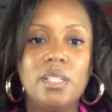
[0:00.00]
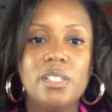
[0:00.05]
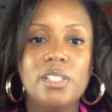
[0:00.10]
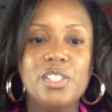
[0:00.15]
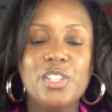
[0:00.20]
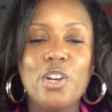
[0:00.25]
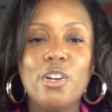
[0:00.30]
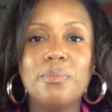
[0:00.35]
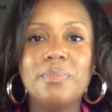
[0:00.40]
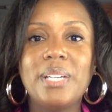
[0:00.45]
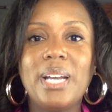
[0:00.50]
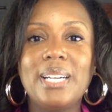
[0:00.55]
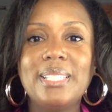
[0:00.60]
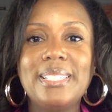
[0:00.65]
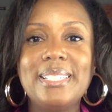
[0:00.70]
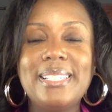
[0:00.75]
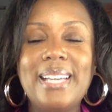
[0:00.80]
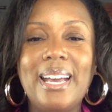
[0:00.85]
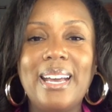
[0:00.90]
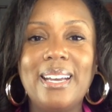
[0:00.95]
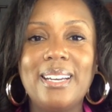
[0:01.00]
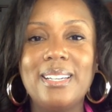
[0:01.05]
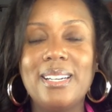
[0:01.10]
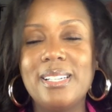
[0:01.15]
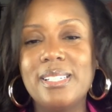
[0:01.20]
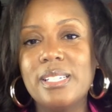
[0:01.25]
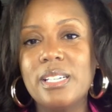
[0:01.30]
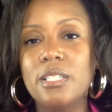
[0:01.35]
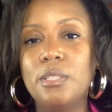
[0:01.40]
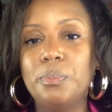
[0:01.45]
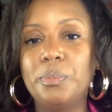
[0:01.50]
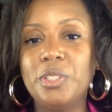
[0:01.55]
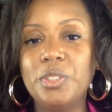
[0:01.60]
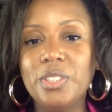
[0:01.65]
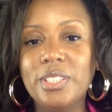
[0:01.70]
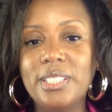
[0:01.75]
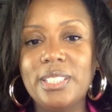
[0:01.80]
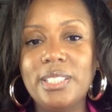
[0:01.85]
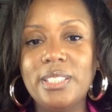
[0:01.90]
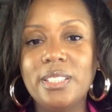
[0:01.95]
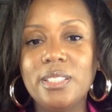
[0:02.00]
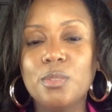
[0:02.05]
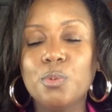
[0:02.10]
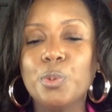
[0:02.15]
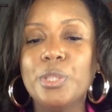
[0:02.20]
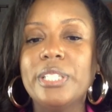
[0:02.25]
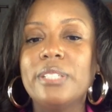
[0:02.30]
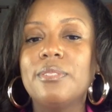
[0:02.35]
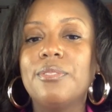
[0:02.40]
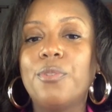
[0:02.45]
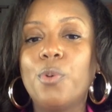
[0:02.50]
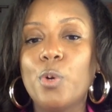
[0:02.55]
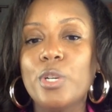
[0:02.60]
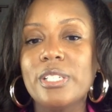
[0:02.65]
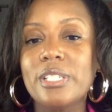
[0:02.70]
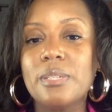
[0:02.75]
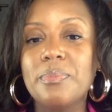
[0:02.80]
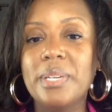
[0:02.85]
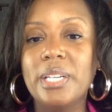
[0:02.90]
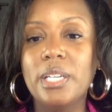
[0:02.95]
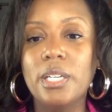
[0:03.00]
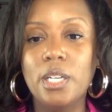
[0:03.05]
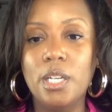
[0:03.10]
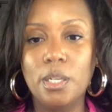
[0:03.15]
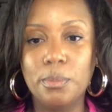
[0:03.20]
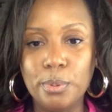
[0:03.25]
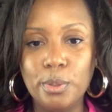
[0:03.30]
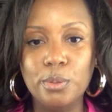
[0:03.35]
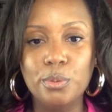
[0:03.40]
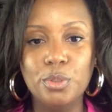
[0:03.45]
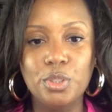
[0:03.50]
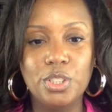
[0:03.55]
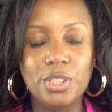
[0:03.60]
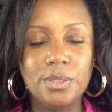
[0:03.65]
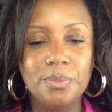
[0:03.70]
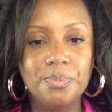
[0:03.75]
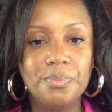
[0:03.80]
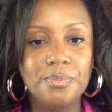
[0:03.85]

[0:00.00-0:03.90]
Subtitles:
Term 99 is community reinforcement approach.